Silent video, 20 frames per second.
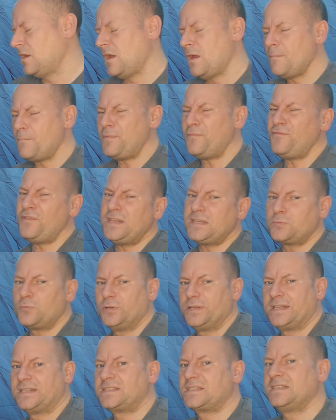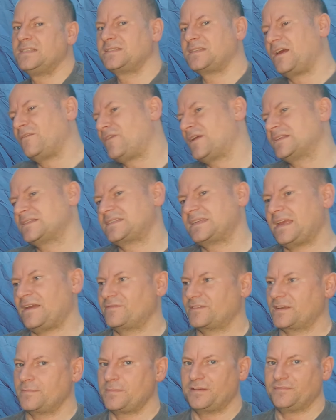But for this one instance, I fancy
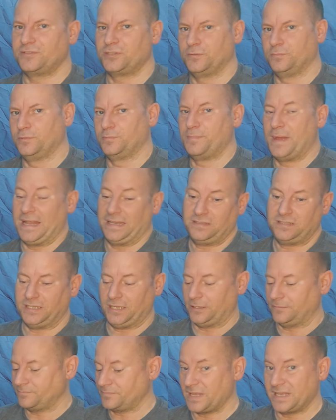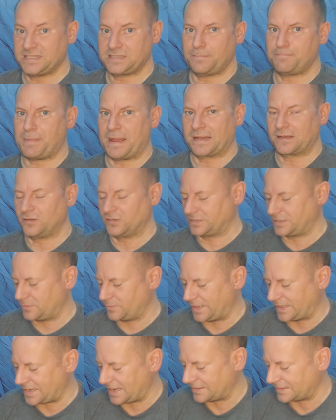having a bit of a double bed. It's a bank holiday
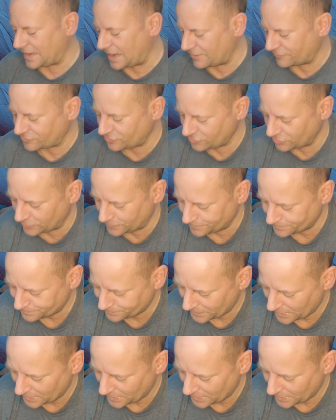weekend after all.